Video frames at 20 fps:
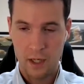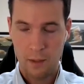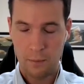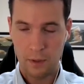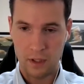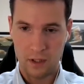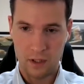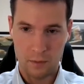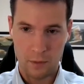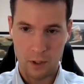
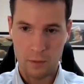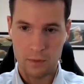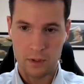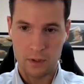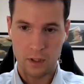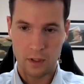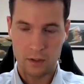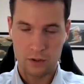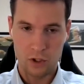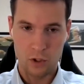But at the
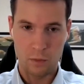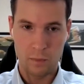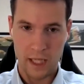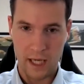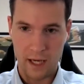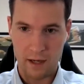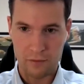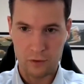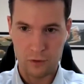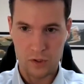moment, too many
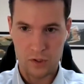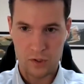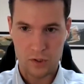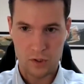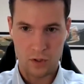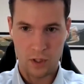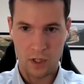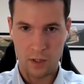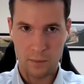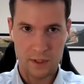Air Forces are
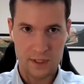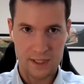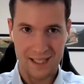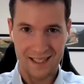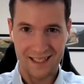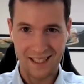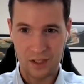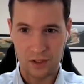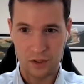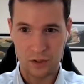trying to
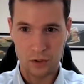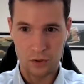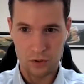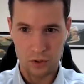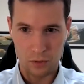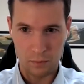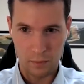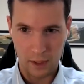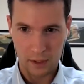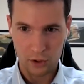pretend they can do
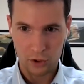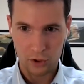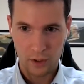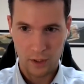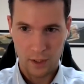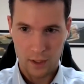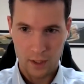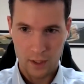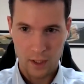too much.